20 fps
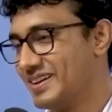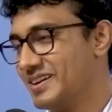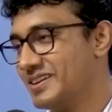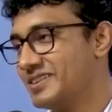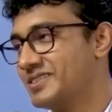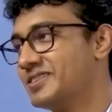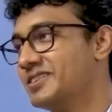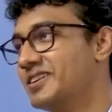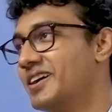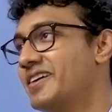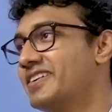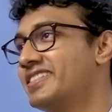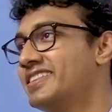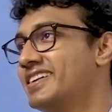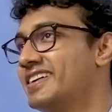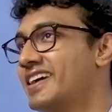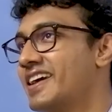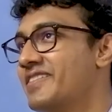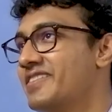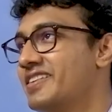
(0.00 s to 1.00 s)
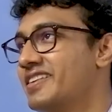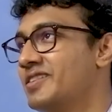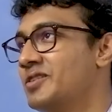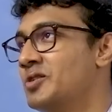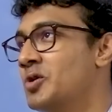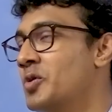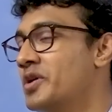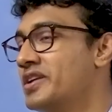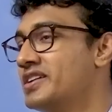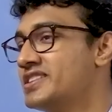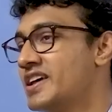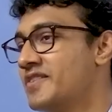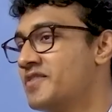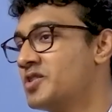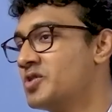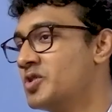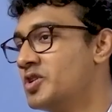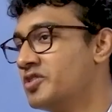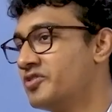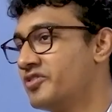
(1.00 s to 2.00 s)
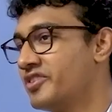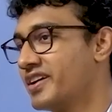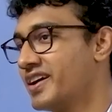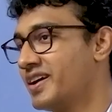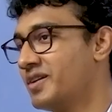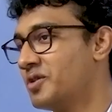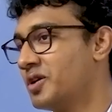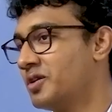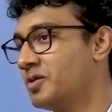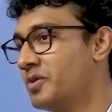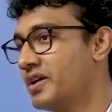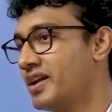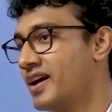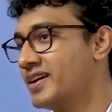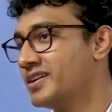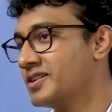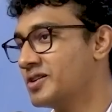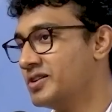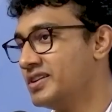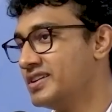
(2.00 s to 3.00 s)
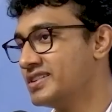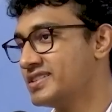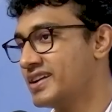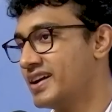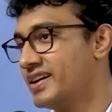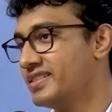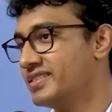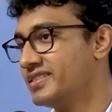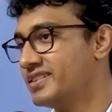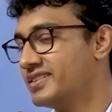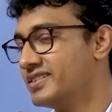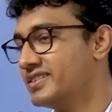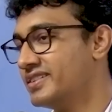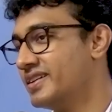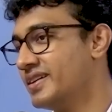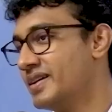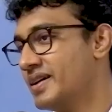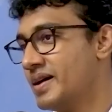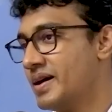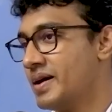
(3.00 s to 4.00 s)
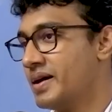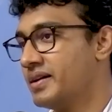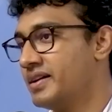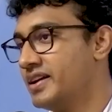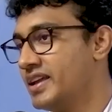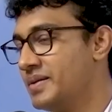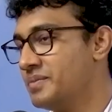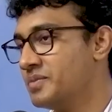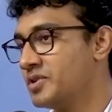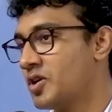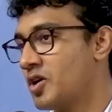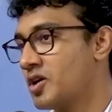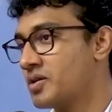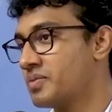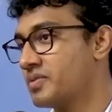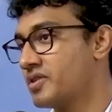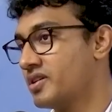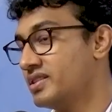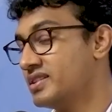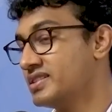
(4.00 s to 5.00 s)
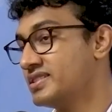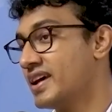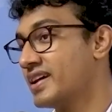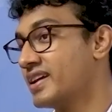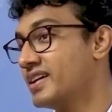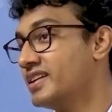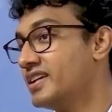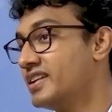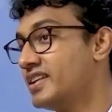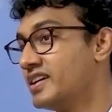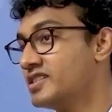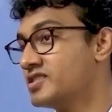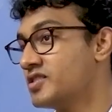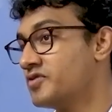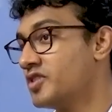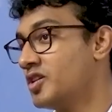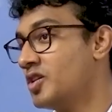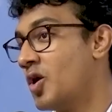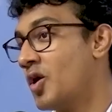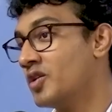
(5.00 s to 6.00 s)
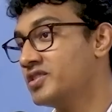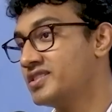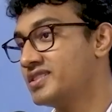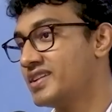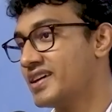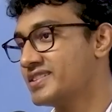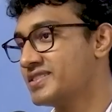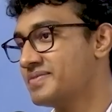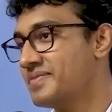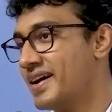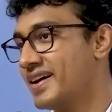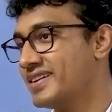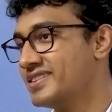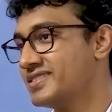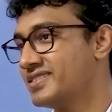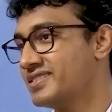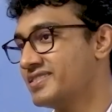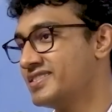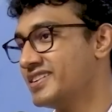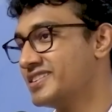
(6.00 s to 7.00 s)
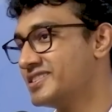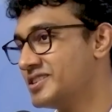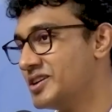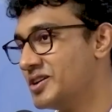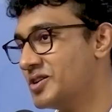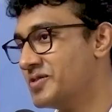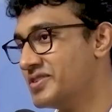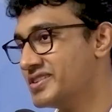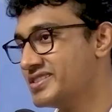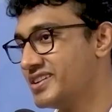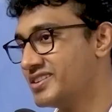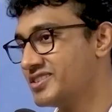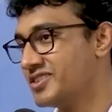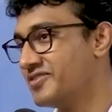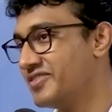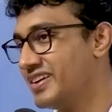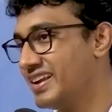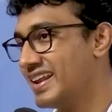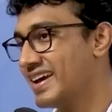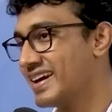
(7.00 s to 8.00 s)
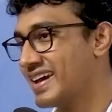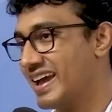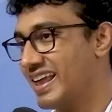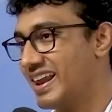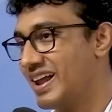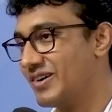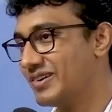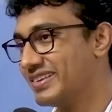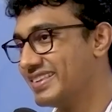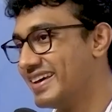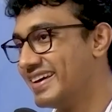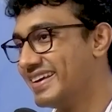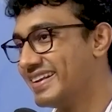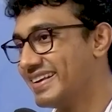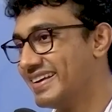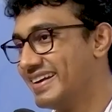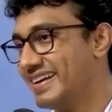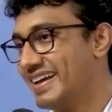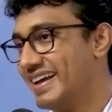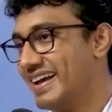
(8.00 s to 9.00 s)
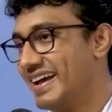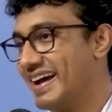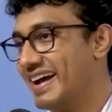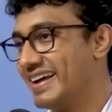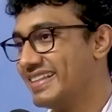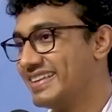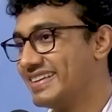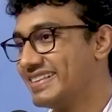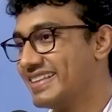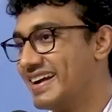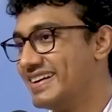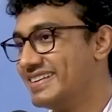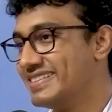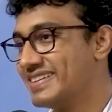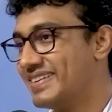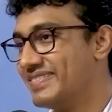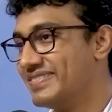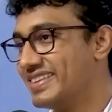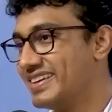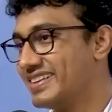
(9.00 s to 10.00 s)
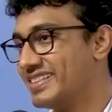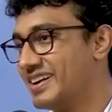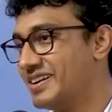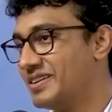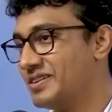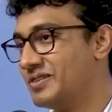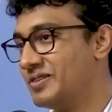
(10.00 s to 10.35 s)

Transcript: So I think no one is ever going to forget what Virat Kohli said in the team talk in the second innings of the Lord's Test match. 60 overs, they should feel like hell out there. I think that is something that,